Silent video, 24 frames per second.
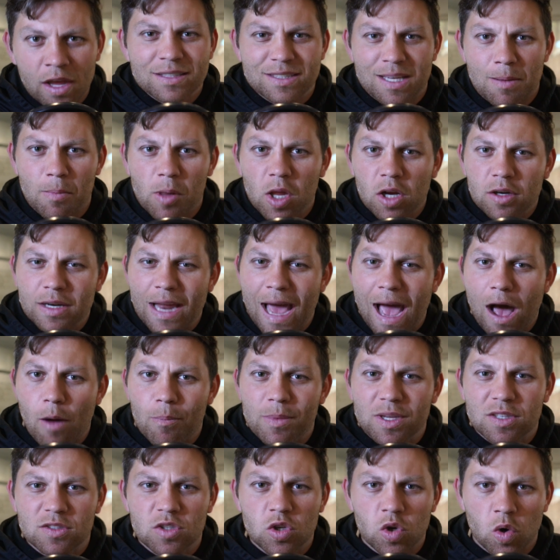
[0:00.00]
Similar to how
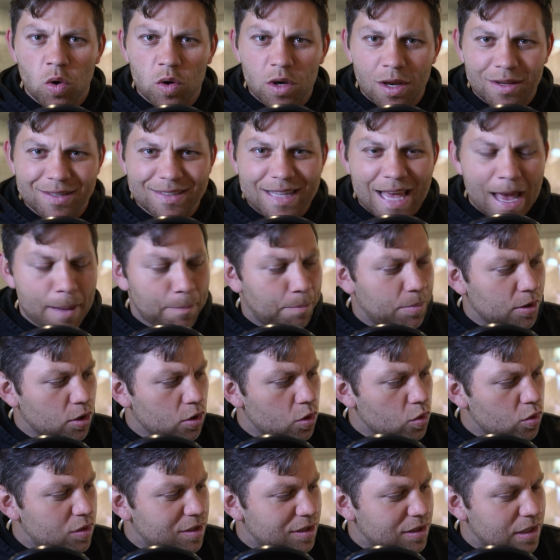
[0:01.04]
Mizuno does that
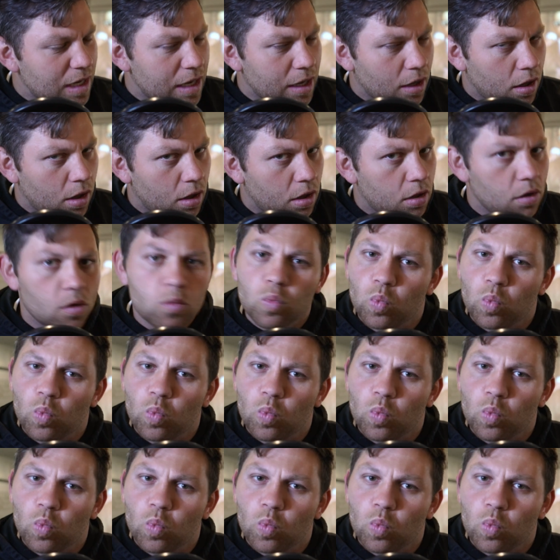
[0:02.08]
blue steel.